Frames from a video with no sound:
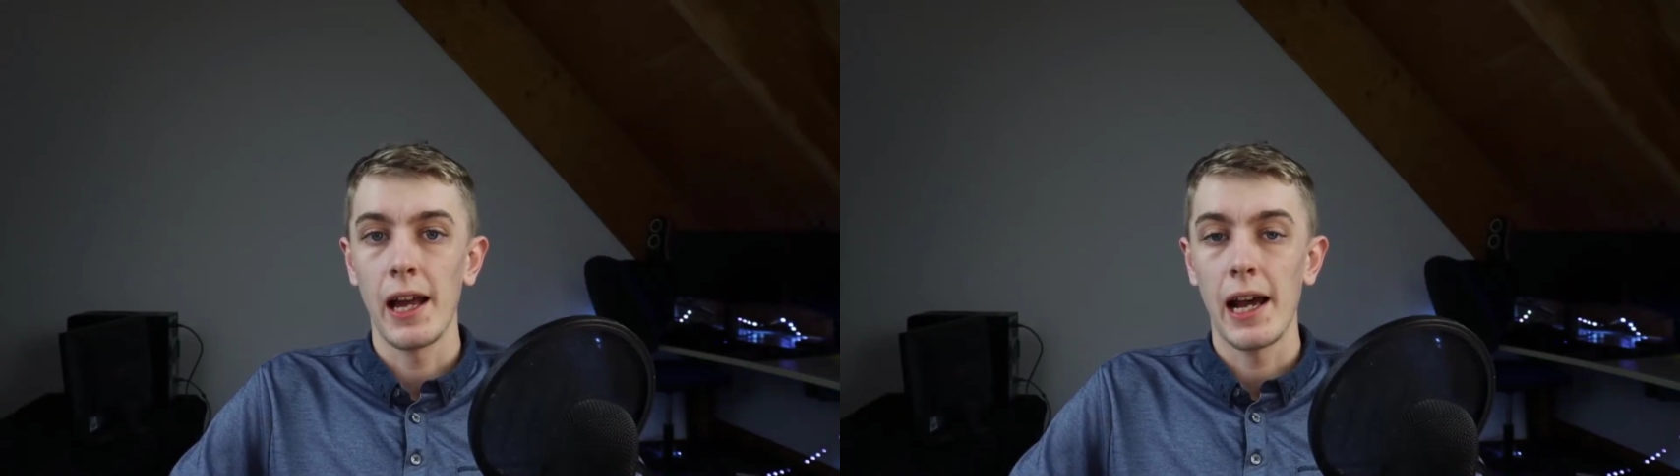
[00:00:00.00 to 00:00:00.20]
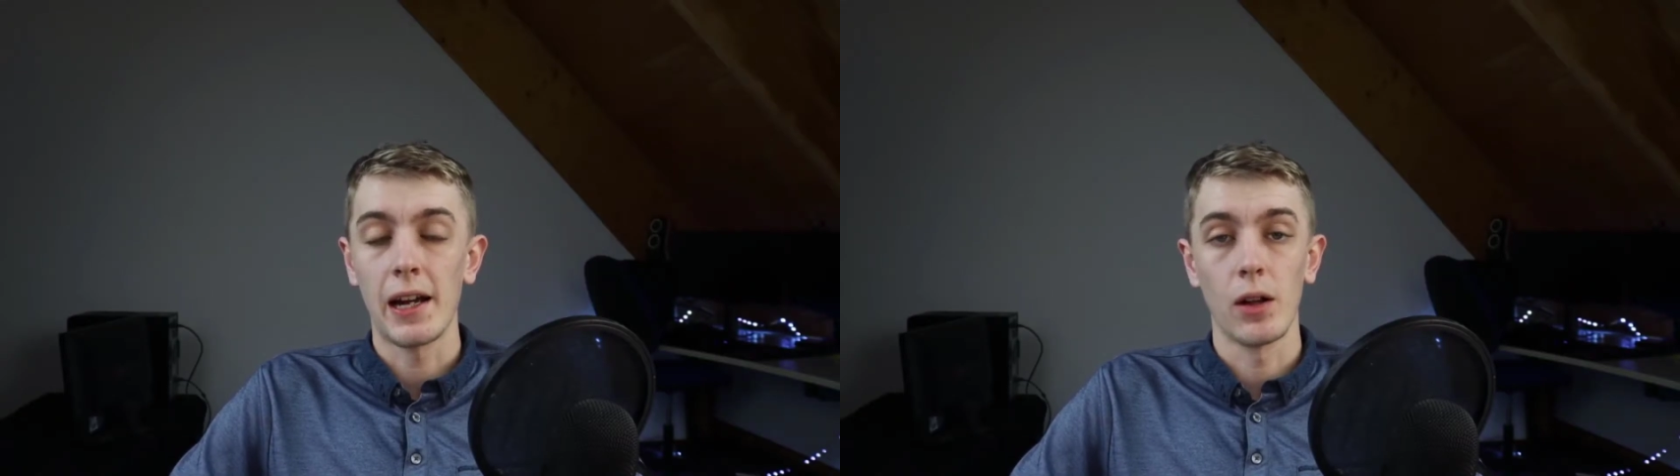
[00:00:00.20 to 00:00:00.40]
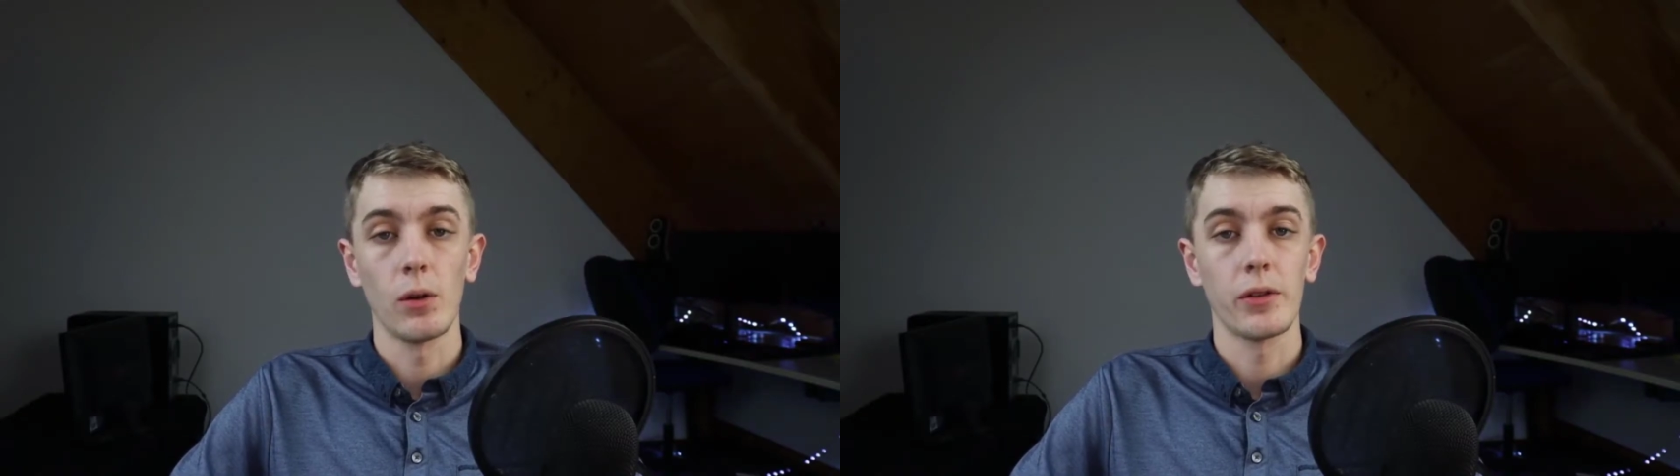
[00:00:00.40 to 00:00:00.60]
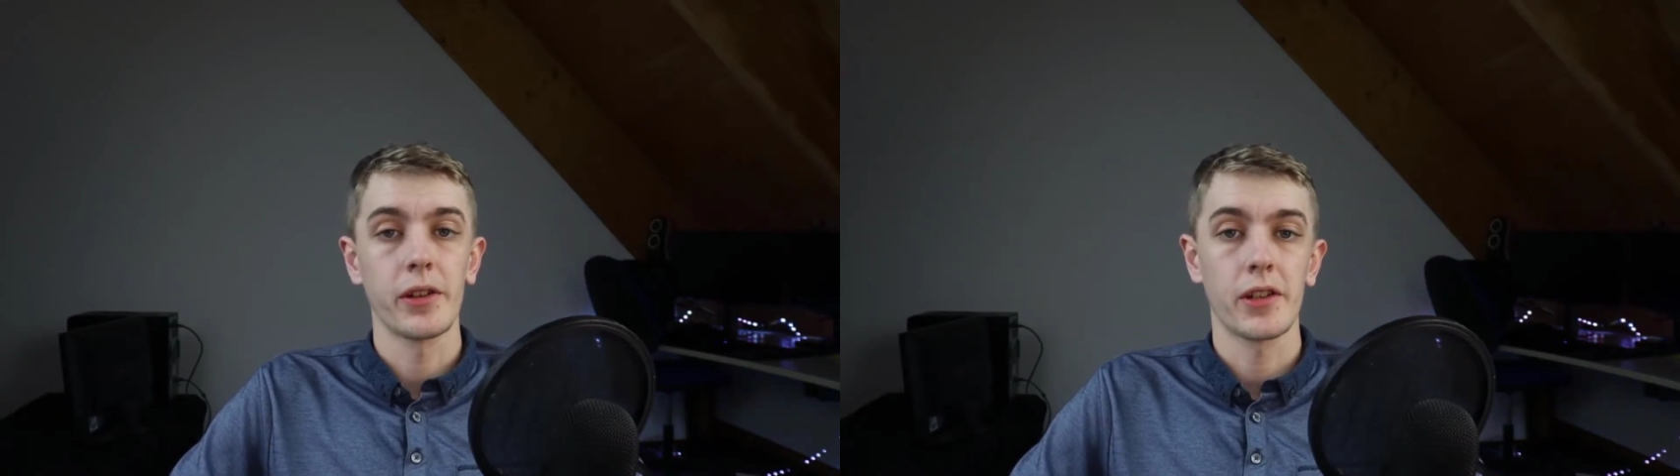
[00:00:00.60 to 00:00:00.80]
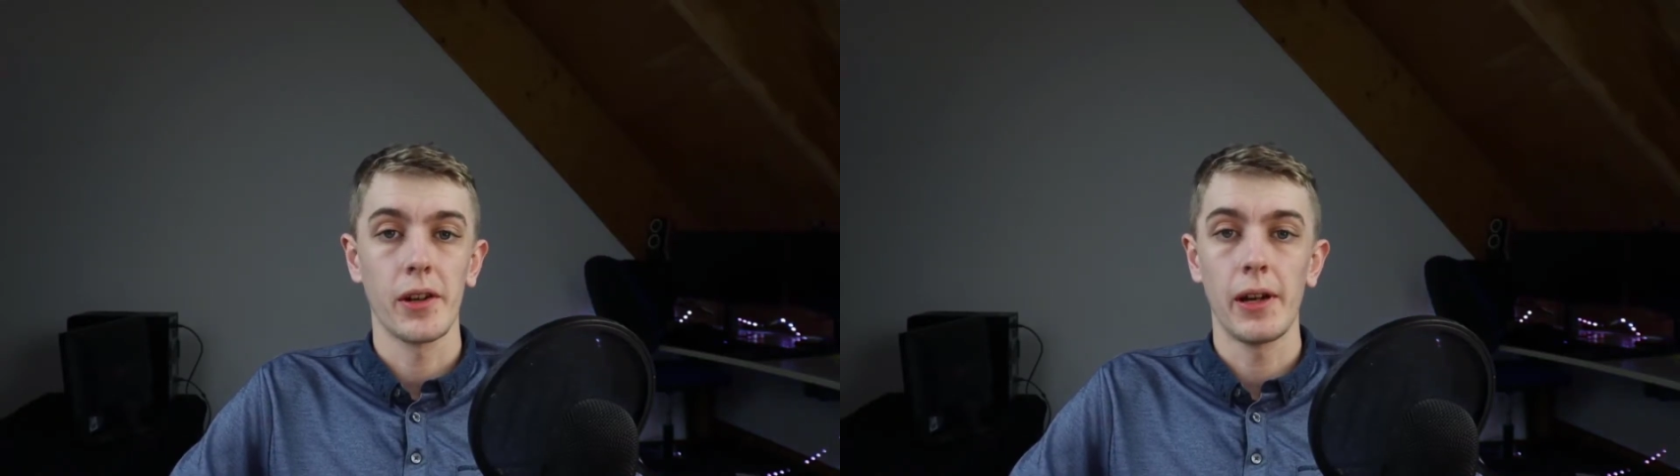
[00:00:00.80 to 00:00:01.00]
and I'll also
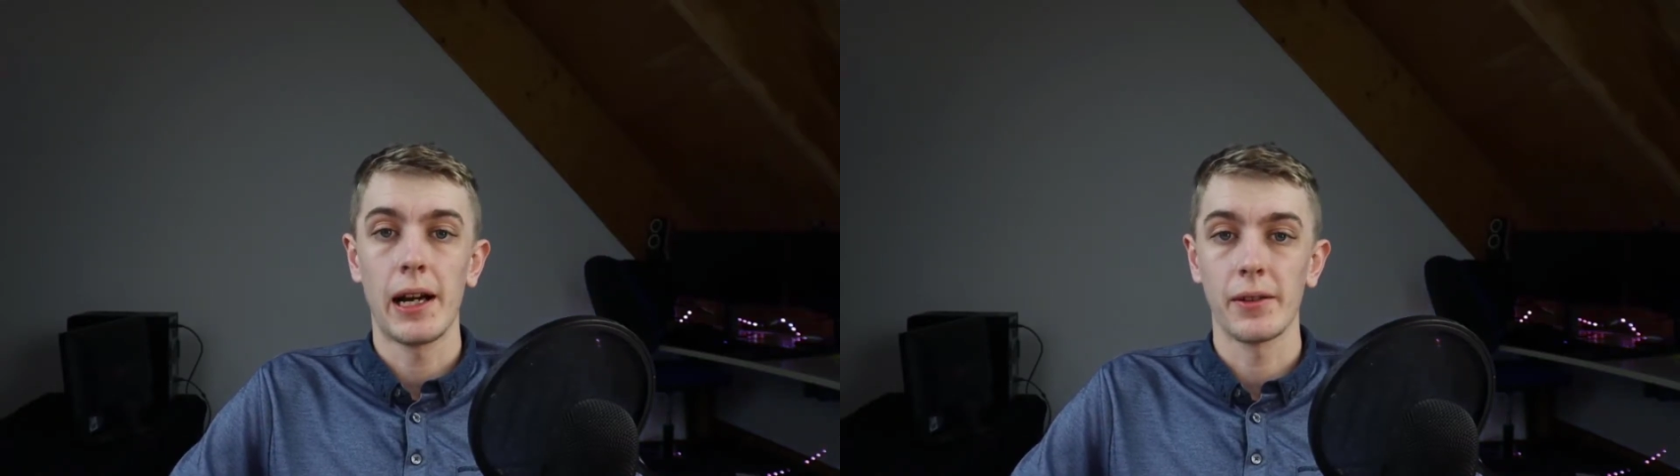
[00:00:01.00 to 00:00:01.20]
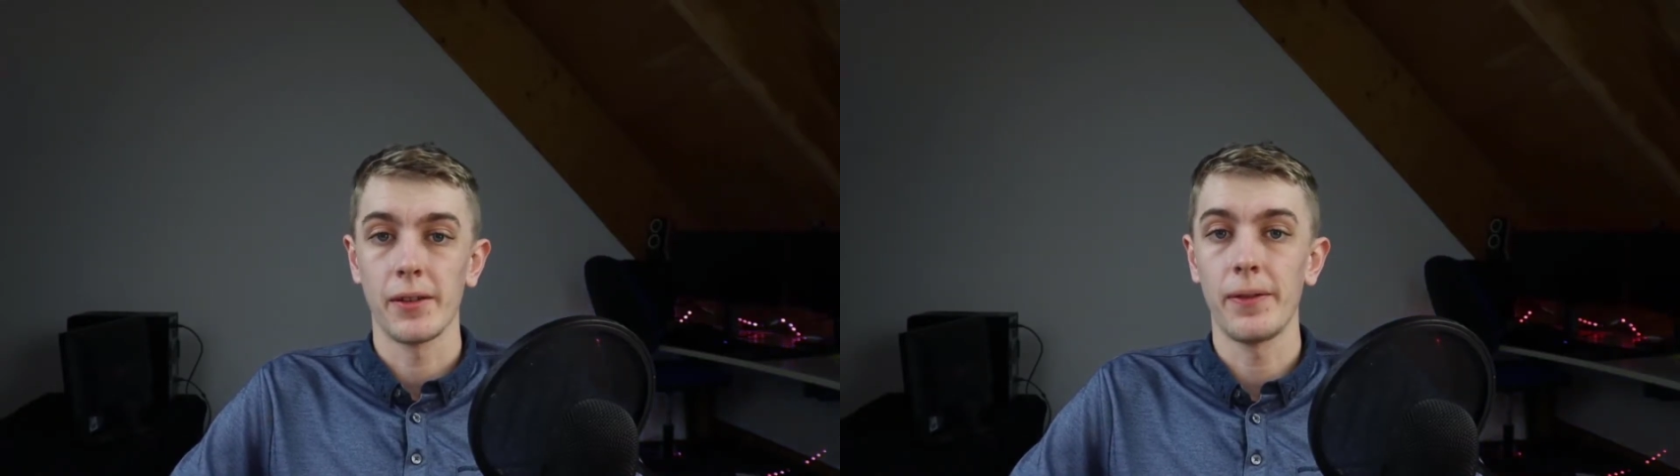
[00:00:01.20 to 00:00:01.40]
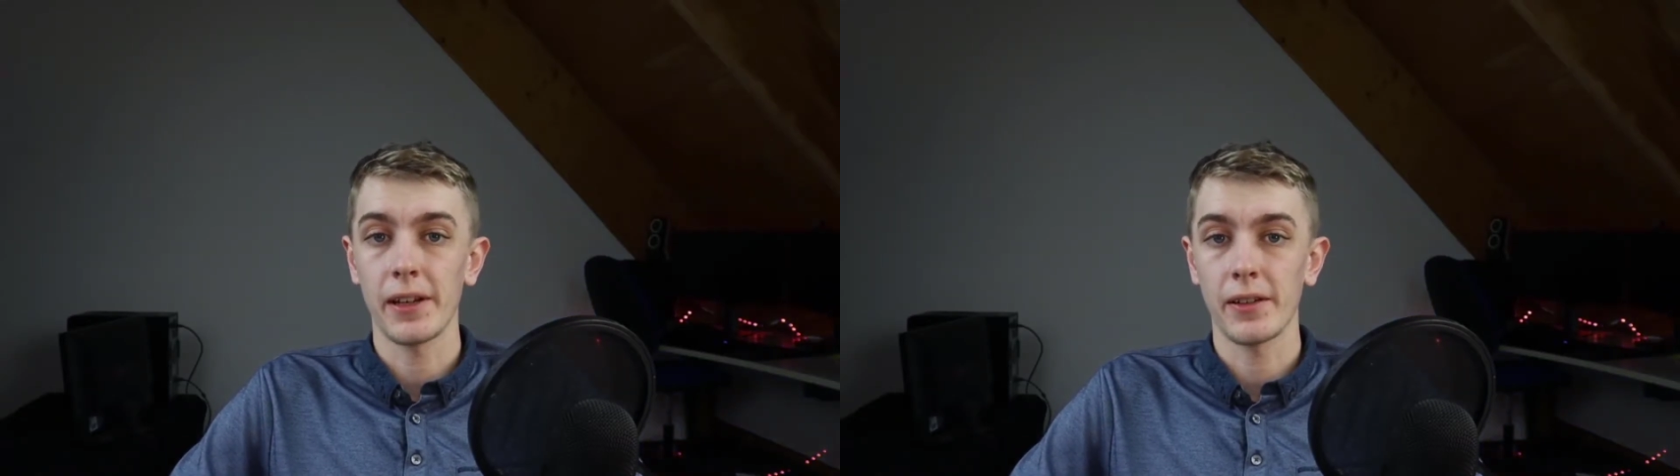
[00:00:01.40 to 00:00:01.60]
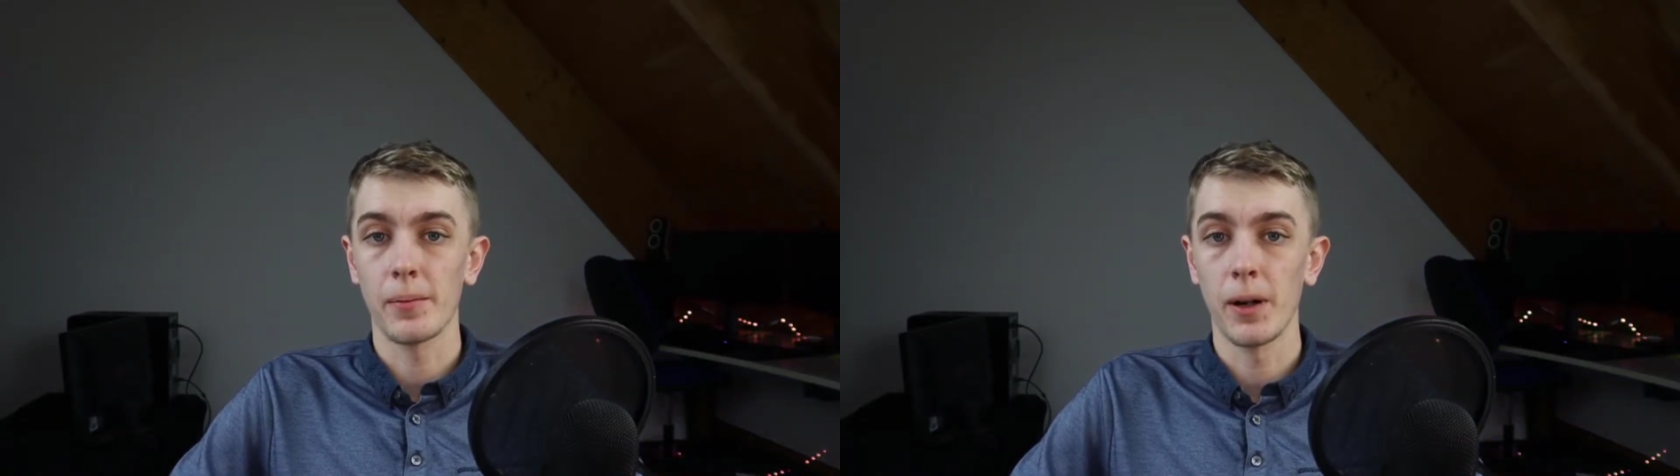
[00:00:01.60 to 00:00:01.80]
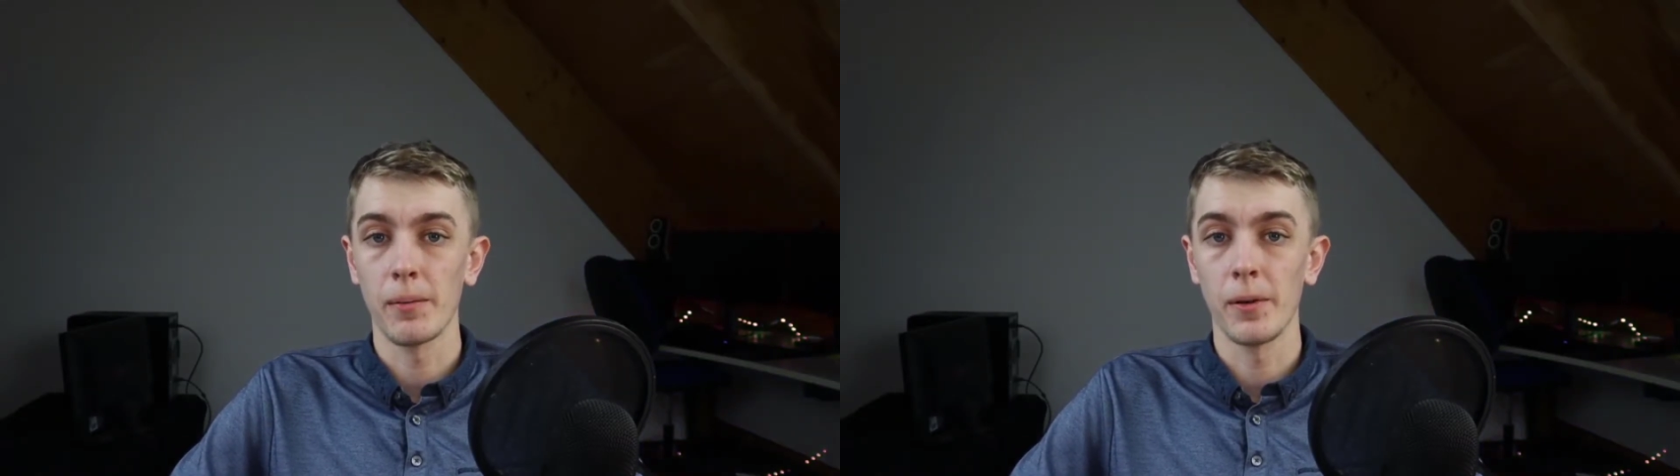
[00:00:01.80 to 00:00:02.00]
show you how to fix the
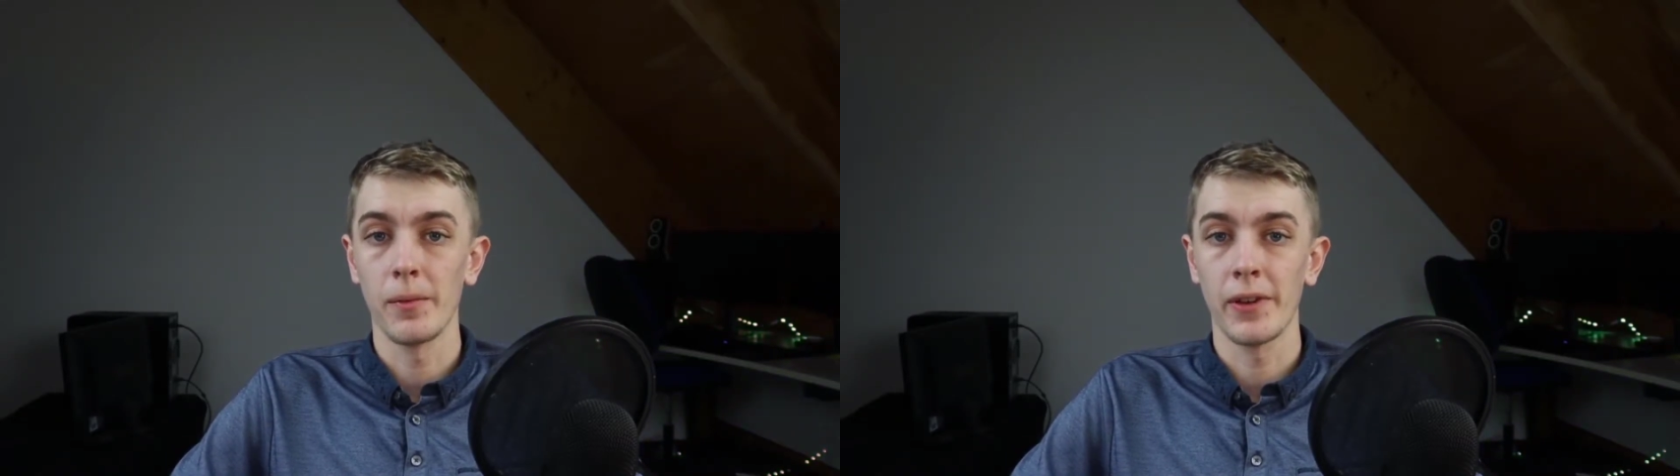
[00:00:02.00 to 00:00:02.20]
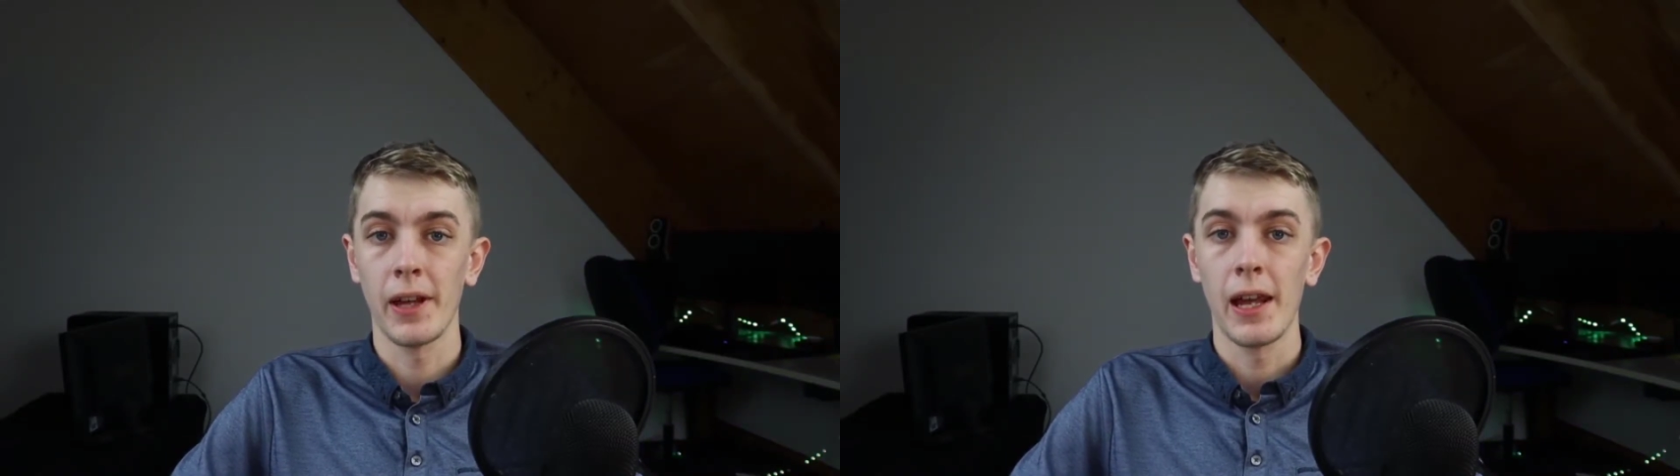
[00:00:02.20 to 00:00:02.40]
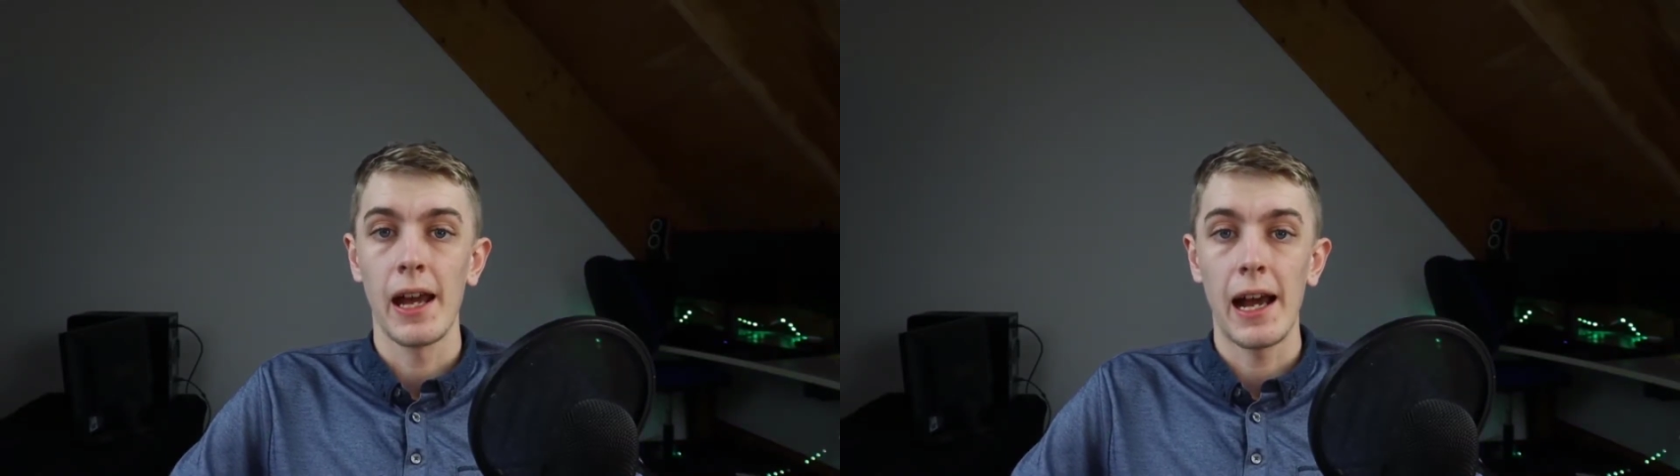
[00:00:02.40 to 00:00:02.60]
problems